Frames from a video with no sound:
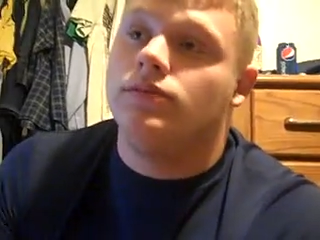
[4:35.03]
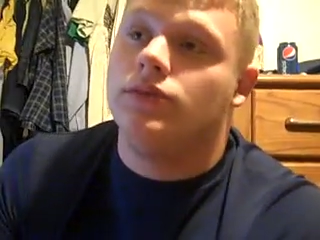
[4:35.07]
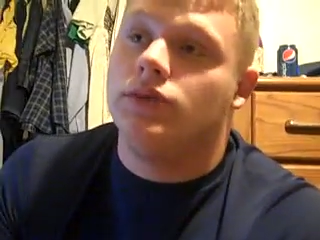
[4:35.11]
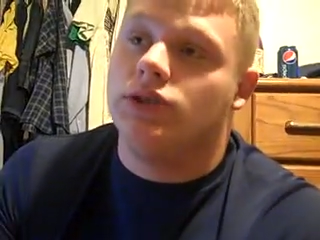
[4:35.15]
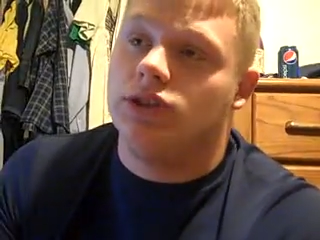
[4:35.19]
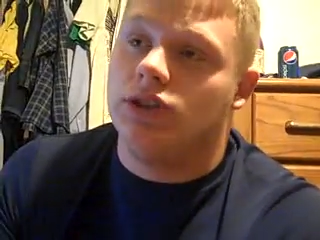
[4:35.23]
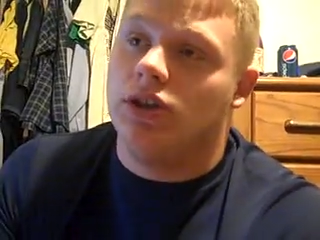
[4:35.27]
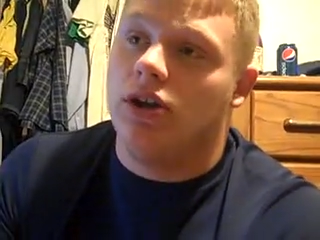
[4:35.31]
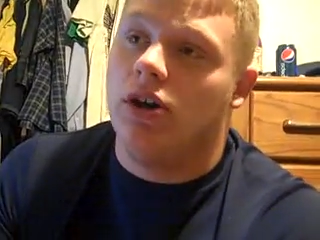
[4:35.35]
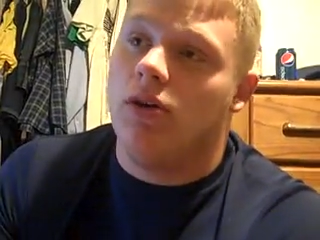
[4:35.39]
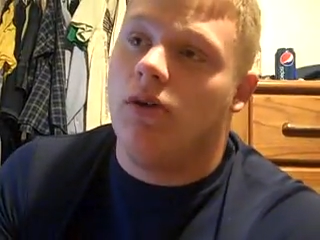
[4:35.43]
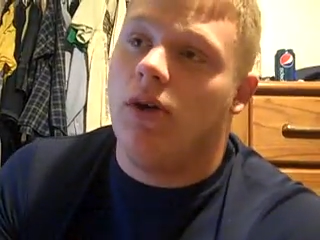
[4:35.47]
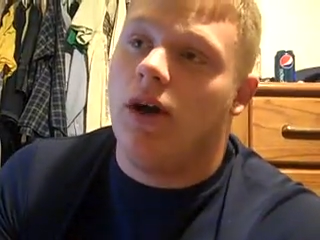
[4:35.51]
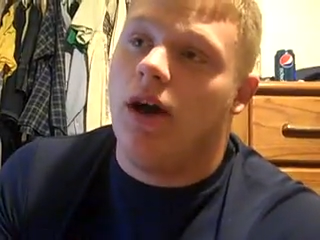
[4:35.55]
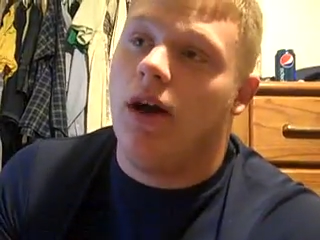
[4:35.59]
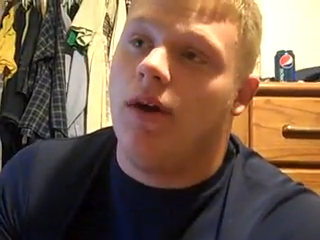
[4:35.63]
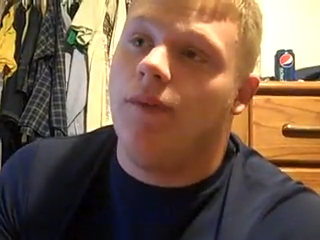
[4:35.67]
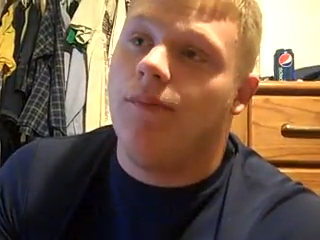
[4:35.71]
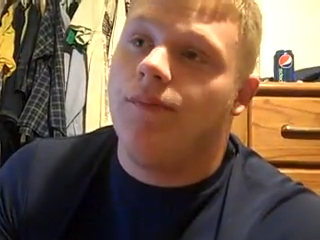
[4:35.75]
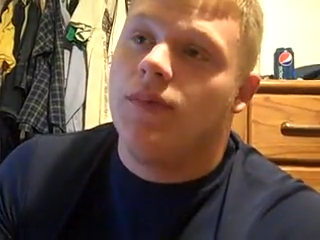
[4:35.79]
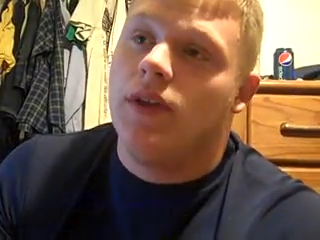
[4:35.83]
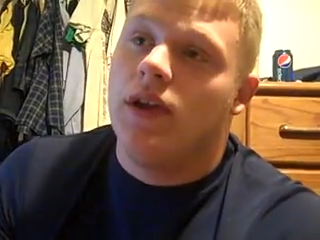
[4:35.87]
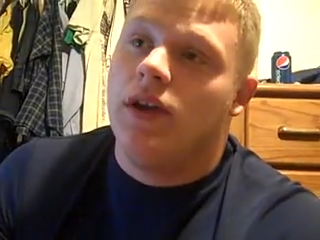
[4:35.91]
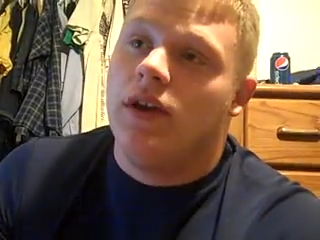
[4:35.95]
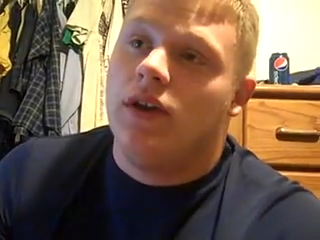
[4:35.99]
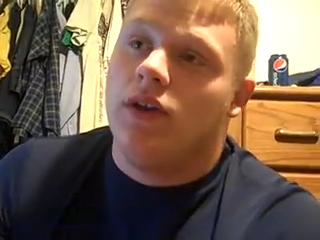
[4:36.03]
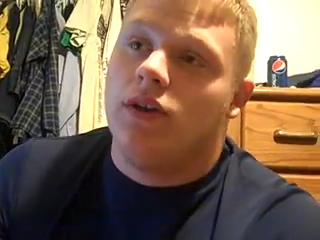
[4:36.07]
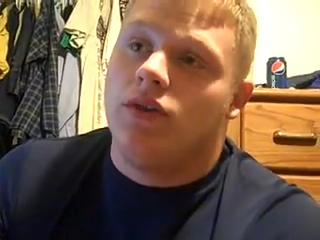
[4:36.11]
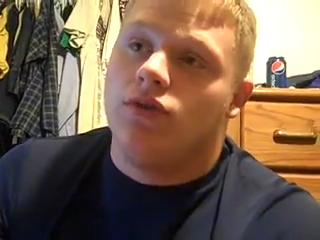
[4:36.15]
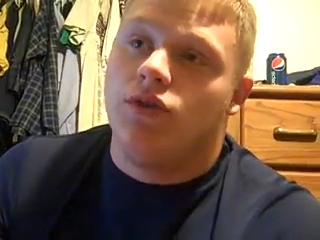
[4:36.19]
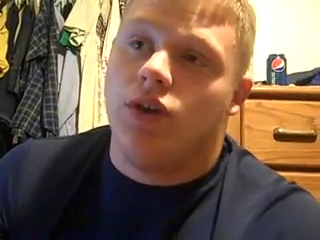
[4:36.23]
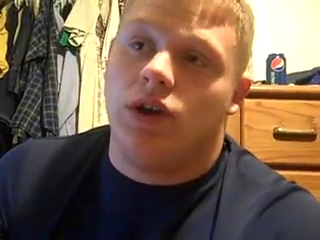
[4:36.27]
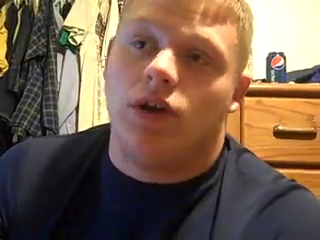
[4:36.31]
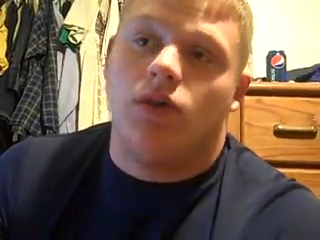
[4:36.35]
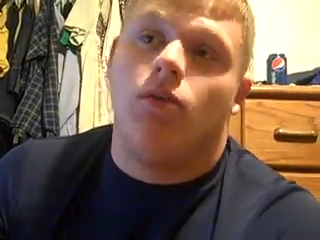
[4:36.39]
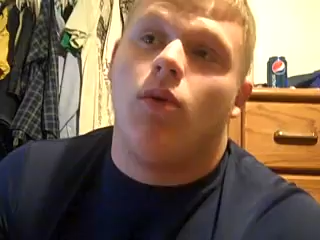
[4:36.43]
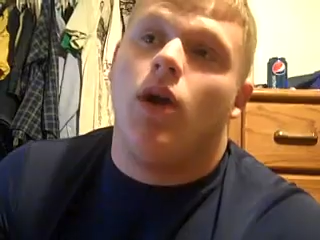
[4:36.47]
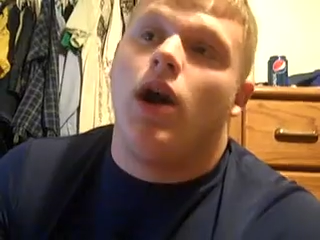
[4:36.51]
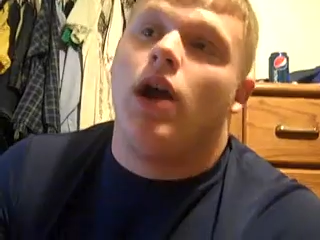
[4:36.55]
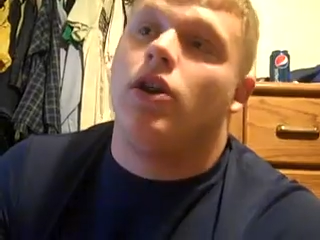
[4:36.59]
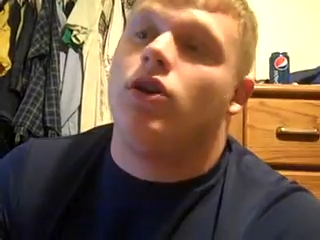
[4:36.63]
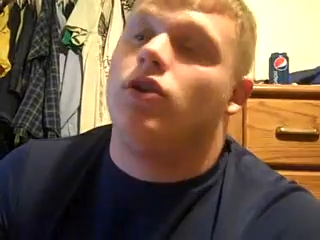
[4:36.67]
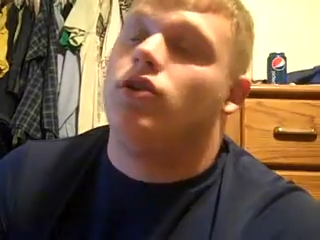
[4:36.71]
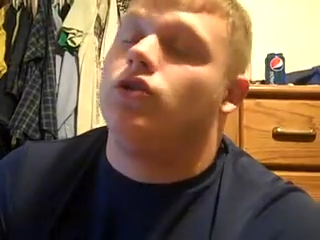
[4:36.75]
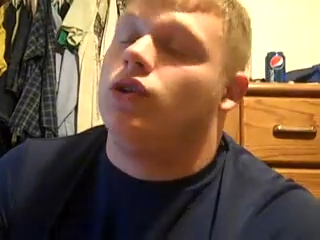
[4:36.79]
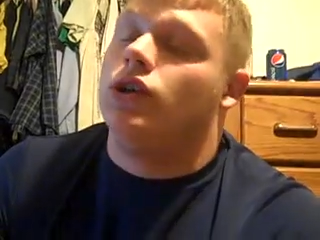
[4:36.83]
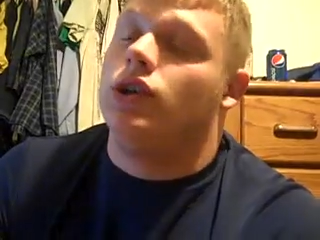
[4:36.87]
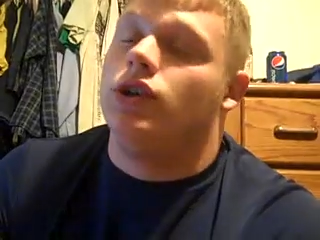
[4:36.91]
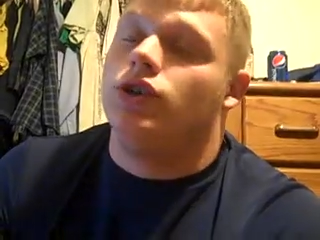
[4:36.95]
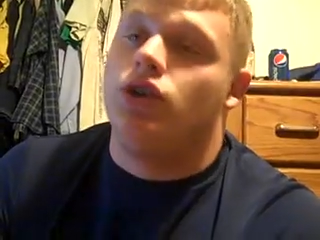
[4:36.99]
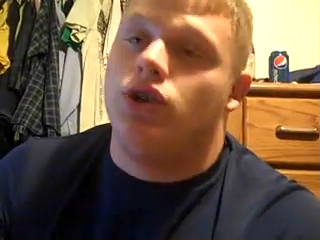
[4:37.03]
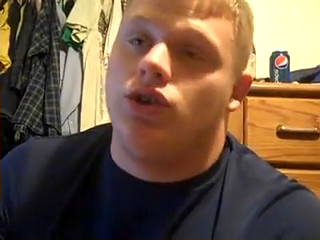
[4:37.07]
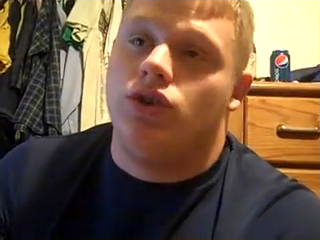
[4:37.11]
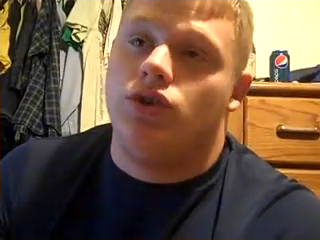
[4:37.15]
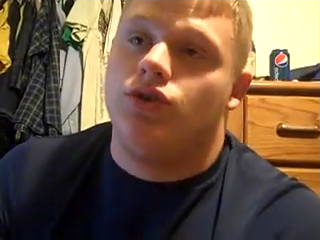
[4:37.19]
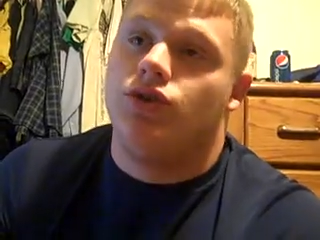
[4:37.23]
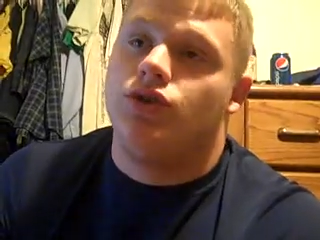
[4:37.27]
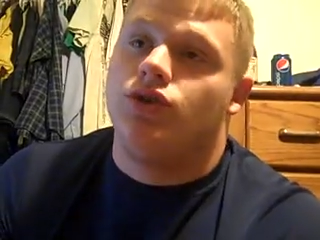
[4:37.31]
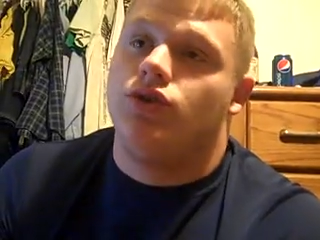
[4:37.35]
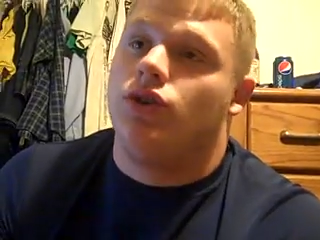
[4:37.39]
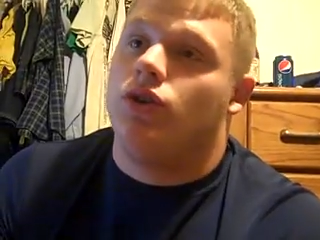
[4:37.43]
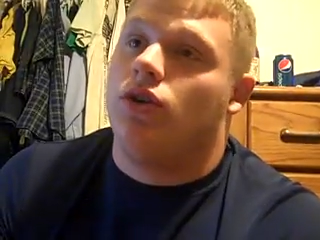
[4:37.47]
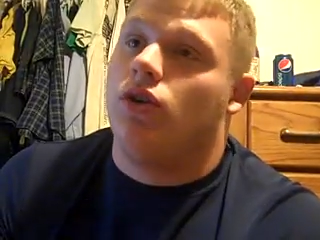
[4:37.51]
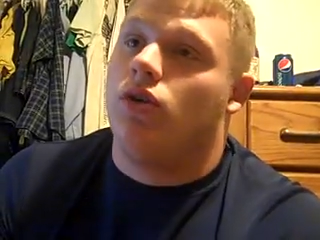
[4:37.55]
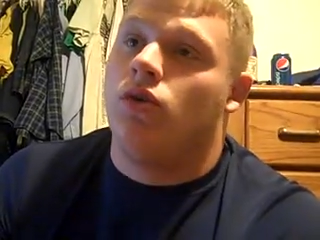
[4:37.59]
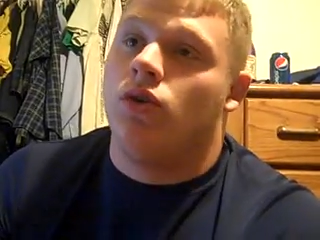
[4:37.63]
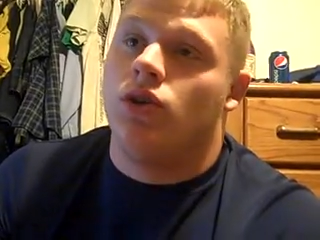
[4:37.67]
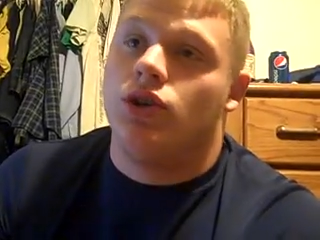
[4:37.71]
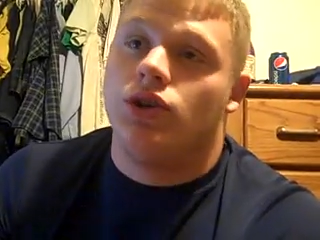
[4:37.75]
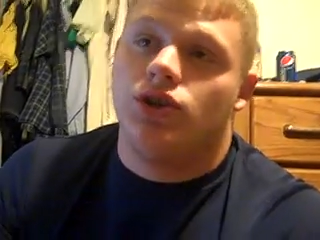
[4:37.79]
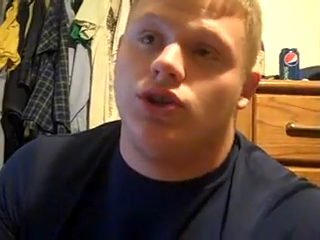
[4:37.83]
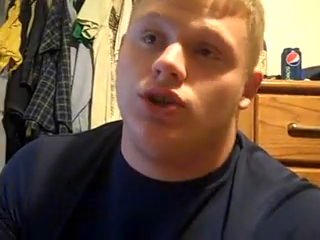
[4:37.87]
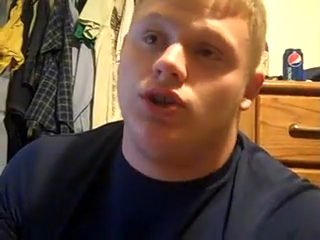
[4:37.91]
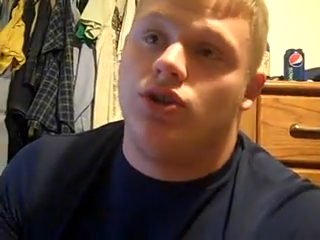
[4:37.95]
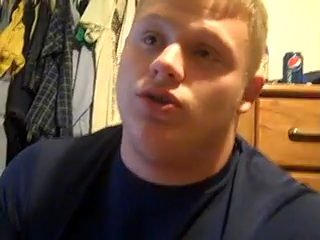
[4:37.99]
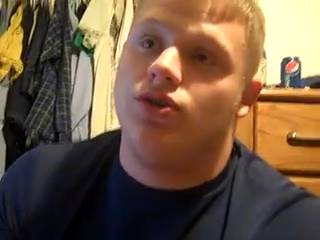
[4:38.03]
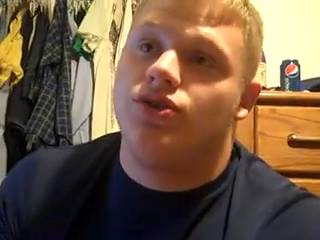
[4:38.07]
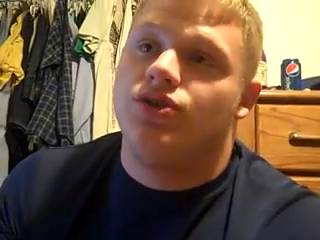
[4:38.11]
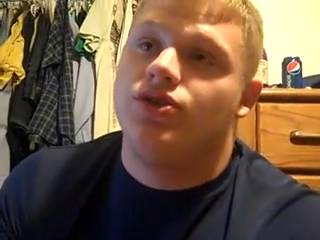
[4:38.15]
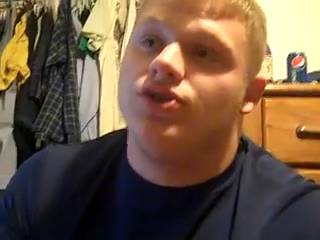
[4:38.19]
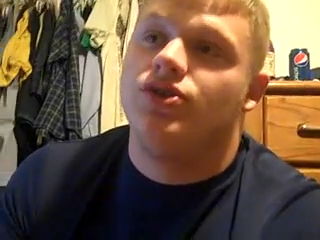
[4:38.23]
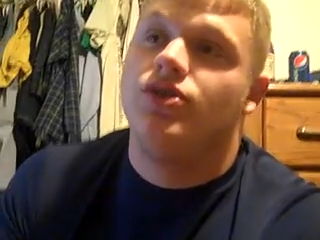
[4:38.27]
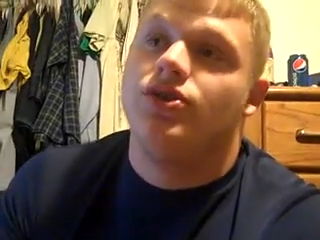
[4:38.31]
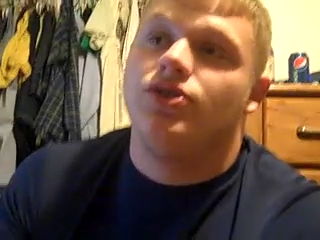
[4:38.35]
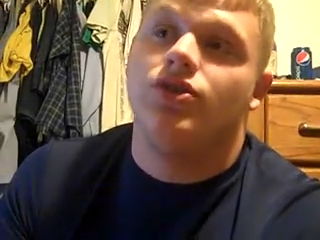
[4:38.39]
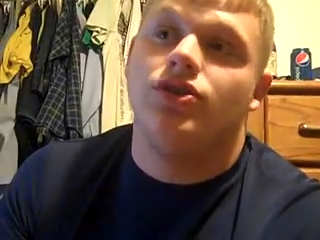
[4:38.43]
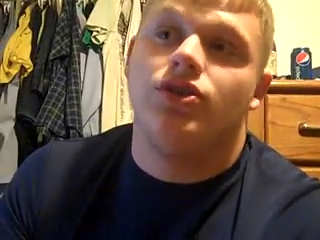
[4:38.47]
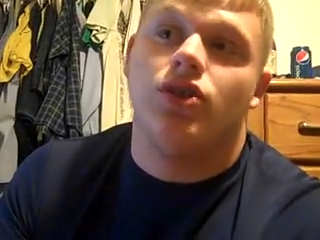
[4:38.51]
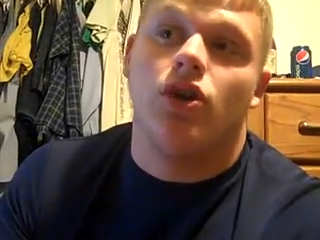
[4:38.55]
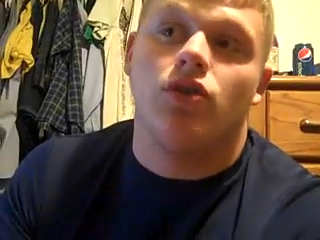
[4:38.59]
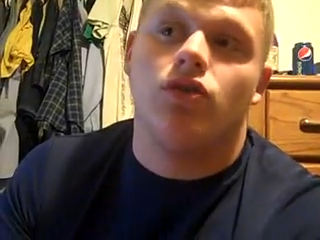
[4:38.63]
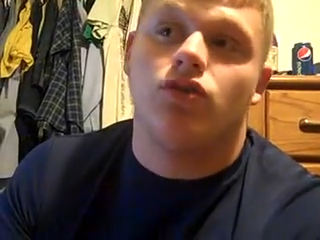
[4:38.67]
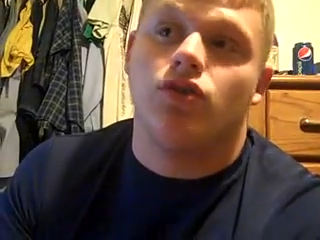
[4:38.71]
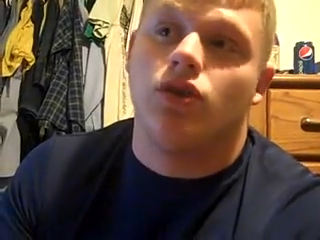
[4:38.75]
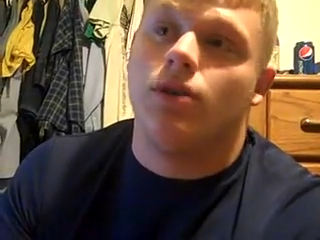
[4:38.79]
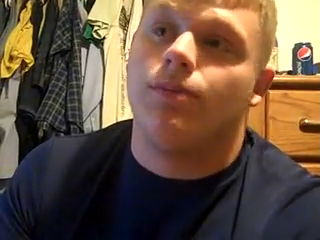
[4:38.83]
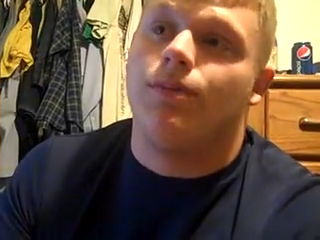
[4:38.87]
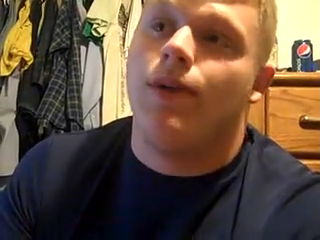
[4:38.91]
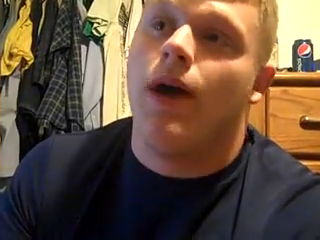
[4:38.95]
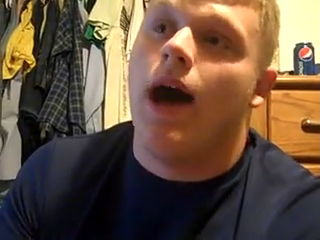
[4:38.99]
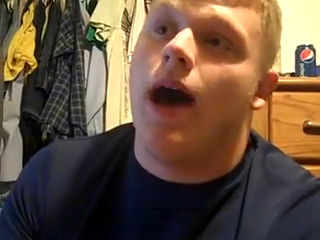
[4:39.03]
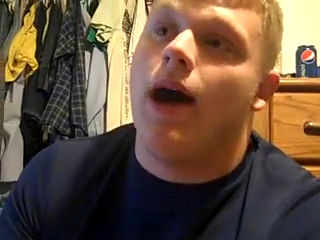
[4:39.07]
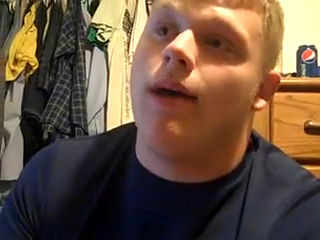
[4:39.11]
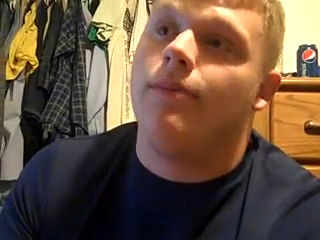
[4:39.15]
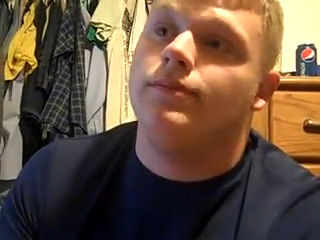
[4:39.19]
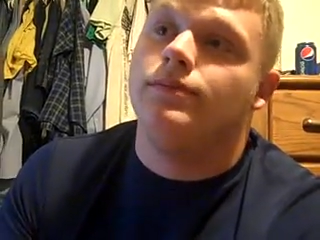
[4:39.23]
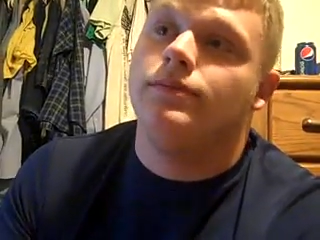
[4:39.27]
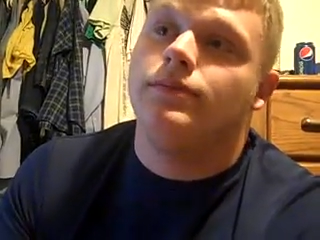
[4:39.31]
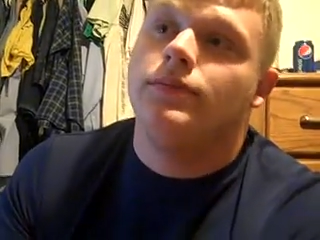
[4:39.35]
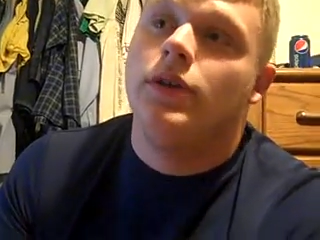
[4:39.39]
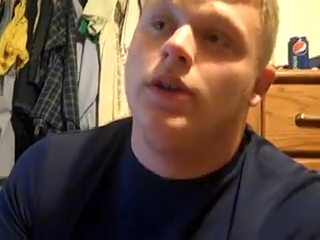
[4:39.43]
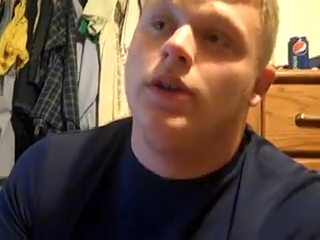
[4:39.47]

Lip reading: So drink water, drink juice, drink orange juice. Don't drink pop.